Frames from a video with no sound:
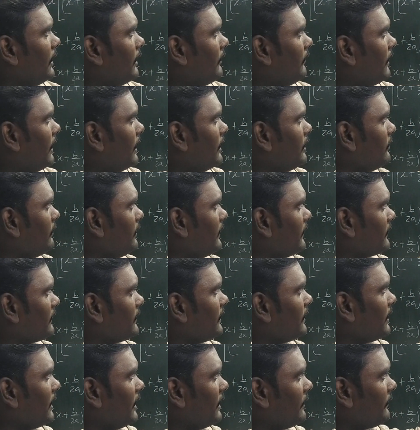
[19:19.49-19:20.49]
A value
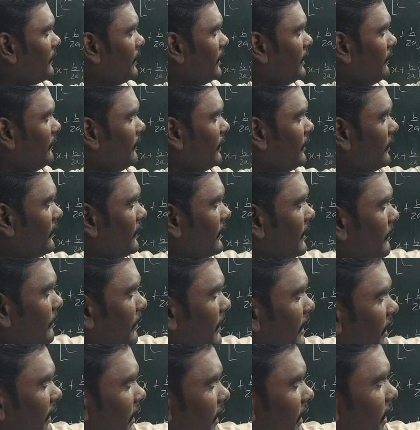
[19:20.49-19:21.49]
less than alpha, when you are
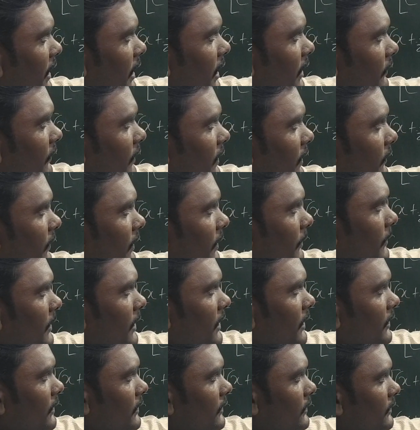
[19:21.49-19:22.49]
subtracting alpha
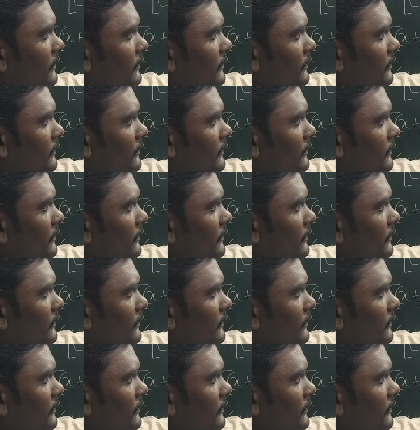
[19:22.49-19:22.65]
from it,